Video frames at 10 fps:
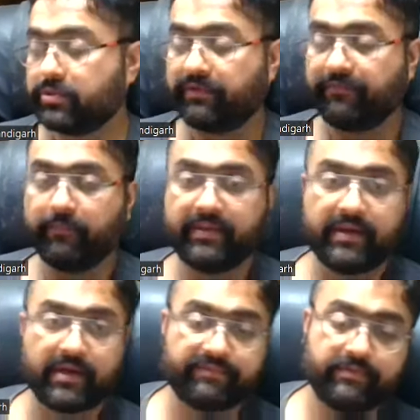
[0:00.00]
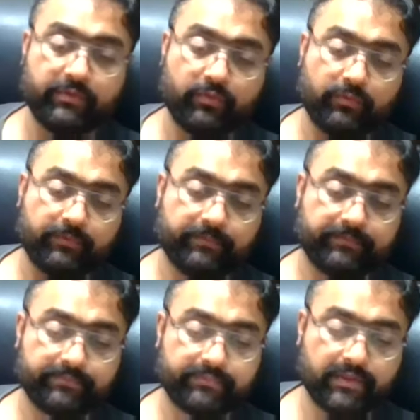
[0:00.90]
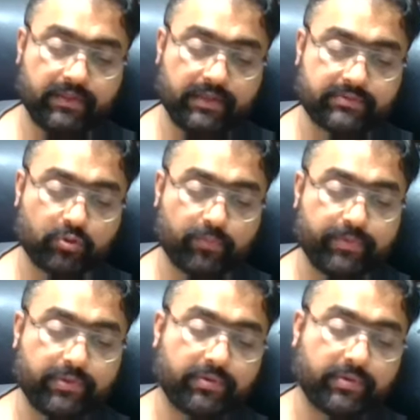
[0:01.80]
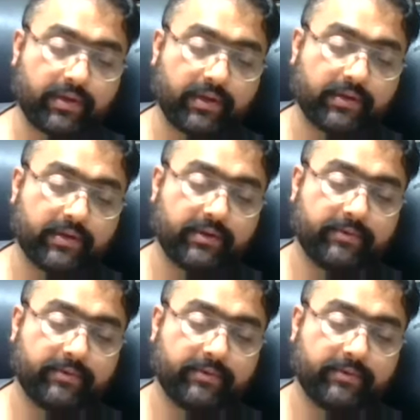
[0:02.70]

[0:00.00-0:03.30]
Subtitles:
So I have a bare act with you. Let's open contract.